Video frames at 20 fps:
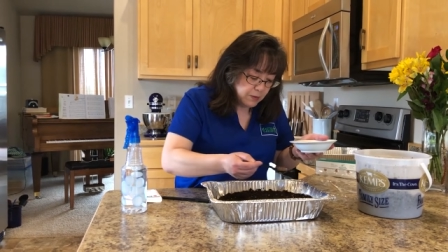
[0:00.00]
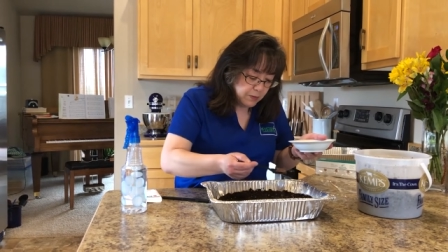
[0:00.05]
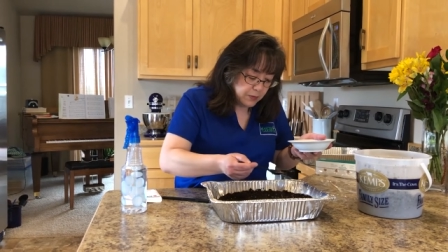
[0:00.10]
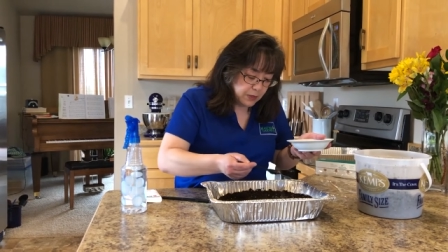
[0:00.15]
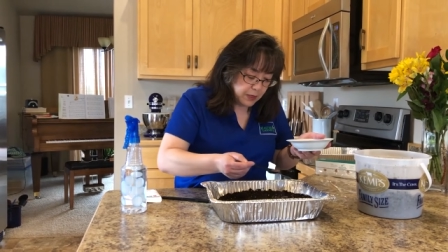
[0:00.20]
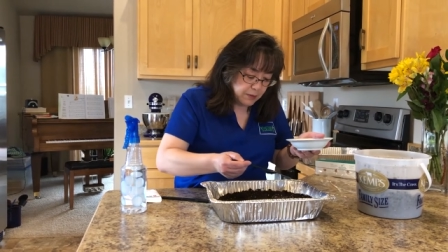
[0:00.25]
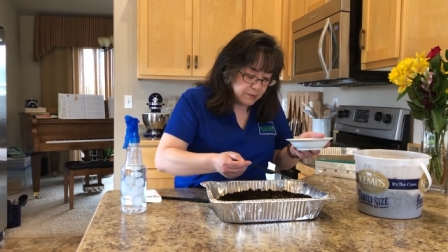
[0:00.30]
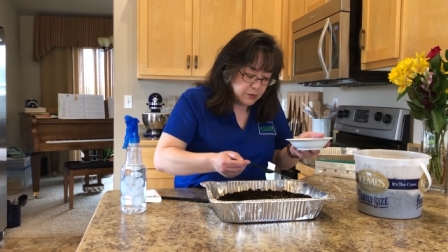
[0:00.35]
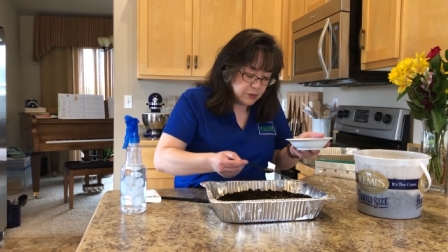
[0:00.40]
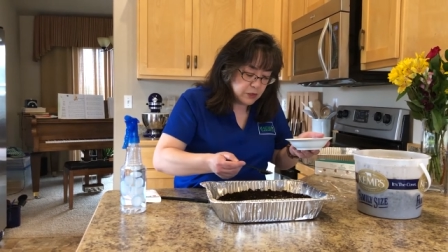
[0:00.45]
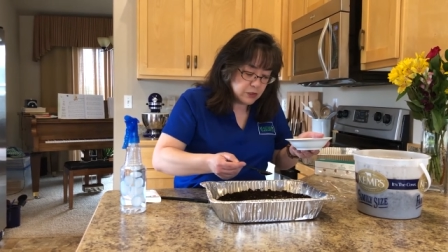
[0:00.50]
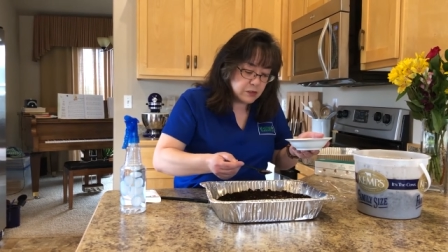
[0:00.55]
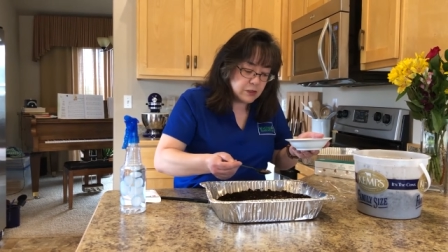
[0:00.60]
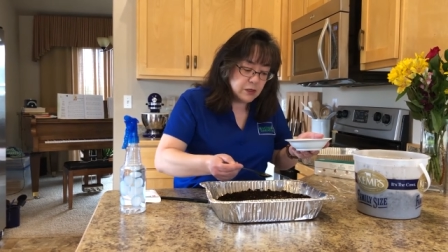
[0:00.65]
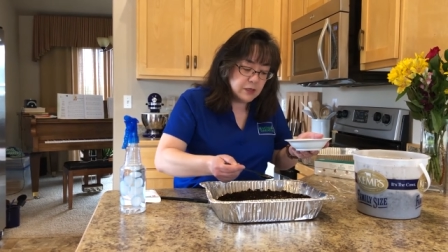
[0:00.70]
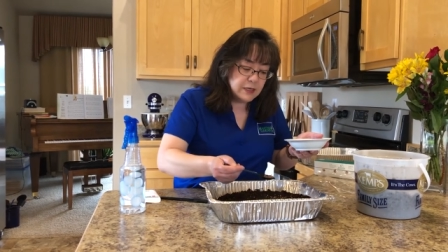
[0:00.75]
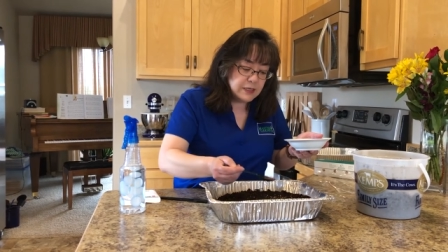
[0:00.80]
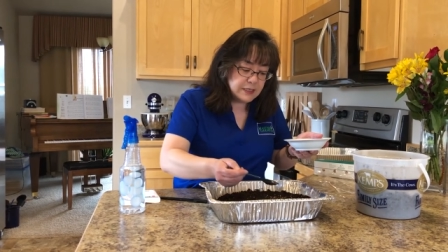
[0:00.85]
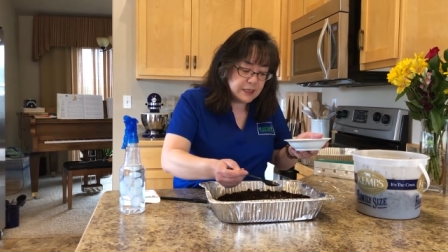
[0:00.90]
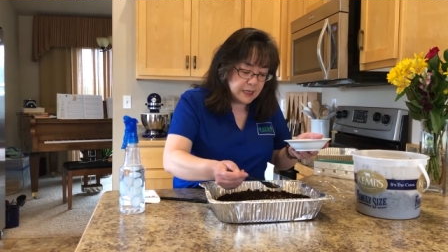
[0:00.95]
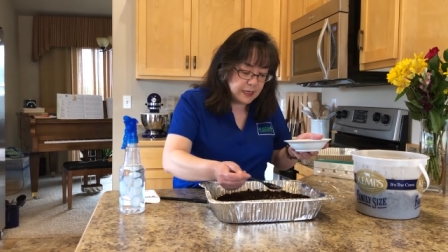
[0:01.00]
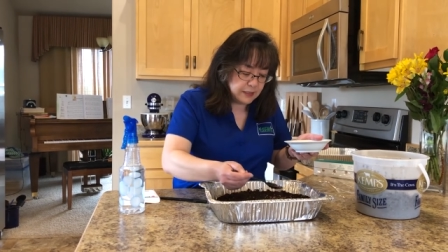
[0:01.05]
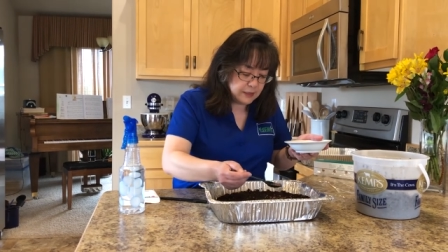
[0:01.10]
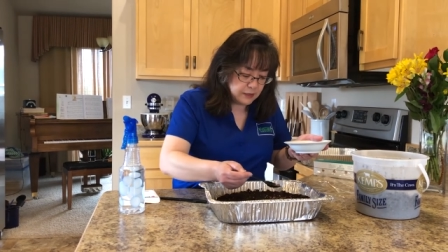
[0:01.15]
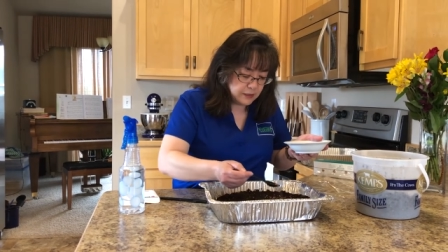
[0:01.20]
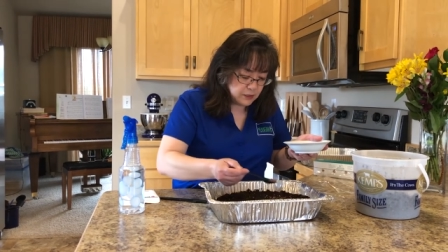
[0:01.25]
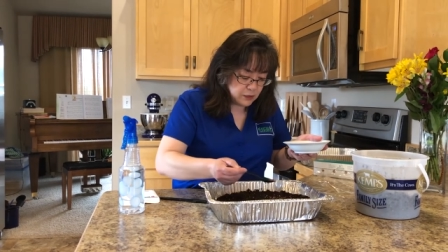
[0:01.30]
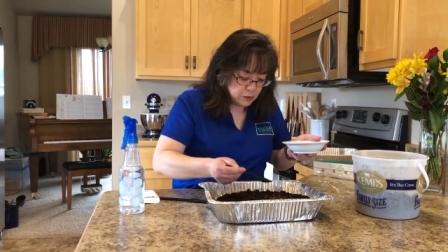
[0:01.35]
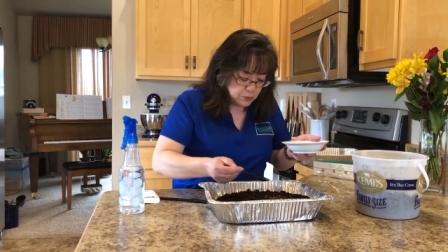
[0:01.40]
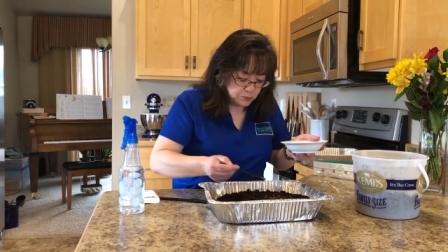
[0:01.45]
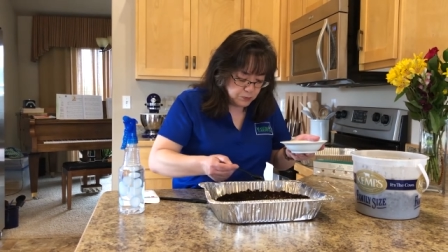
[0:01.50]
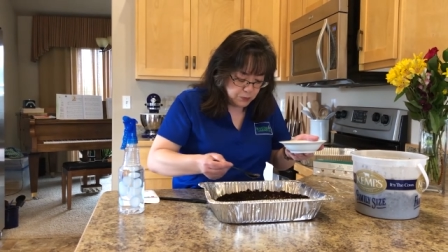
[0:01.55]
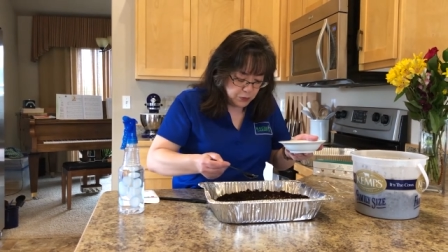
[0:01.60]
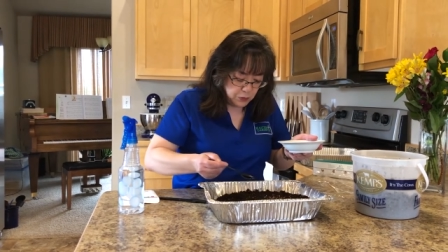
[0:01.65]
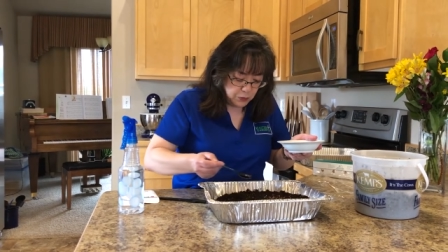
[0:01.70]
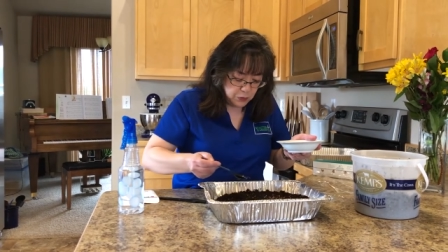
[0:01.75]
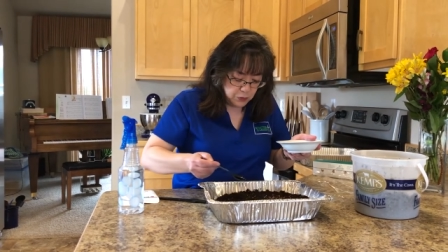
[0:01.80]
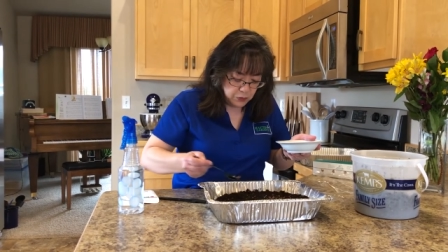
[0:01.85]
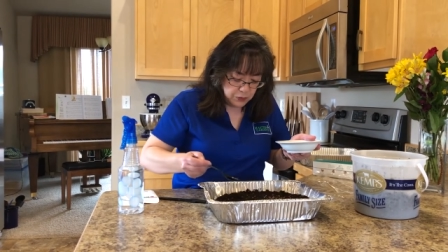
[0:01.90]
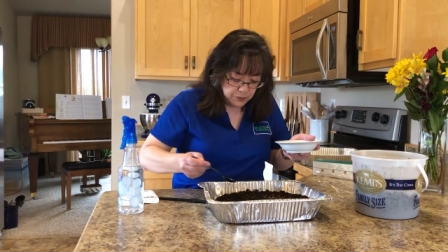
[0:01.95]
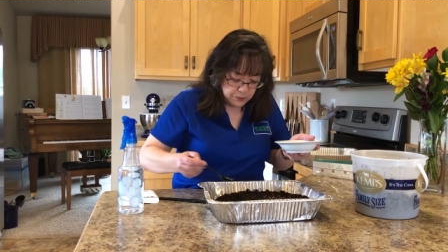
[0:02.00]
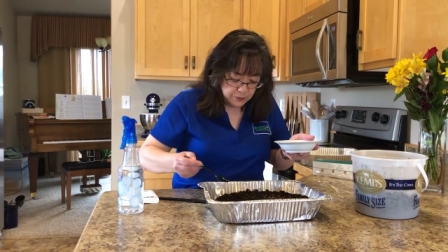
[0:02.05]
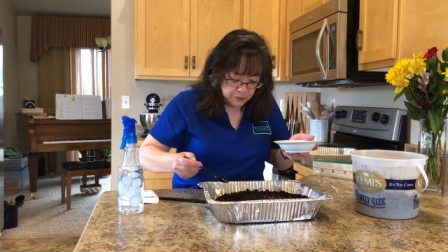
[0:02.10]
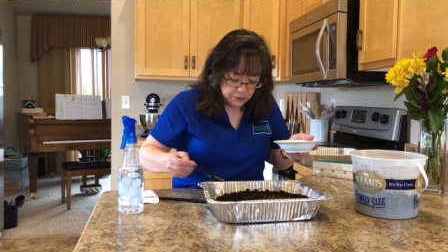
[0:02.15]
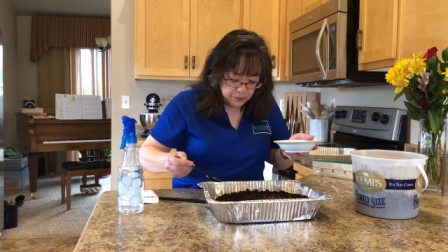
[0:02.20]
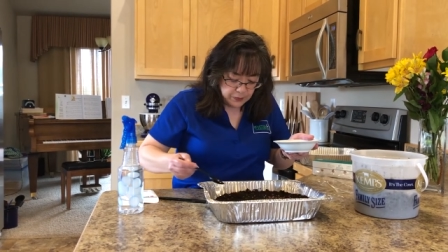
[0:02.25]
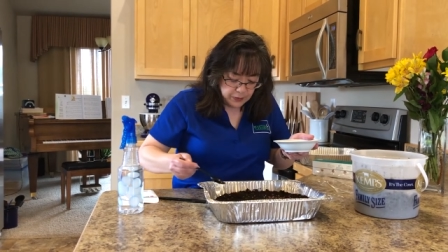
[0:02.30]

But I'm just going to take this spoon,